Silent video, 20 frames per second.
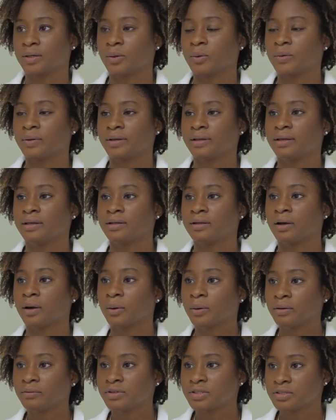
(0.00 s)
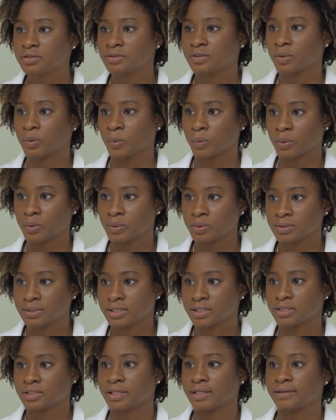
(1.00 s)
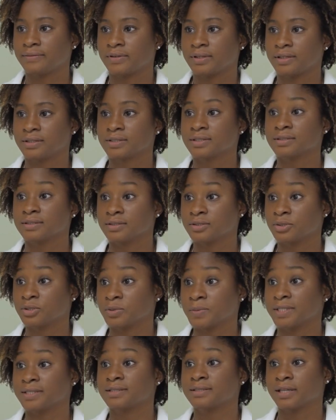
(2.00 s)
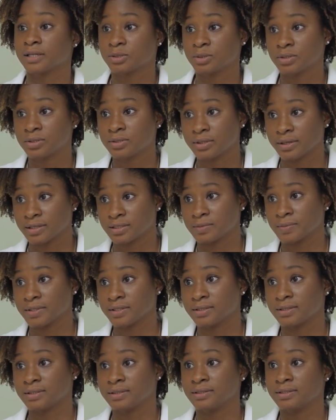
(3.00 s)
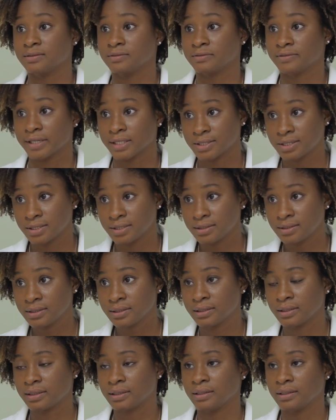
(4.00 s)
Okay, in our region of the world, HIV is considered to be a sexually transmitted infection.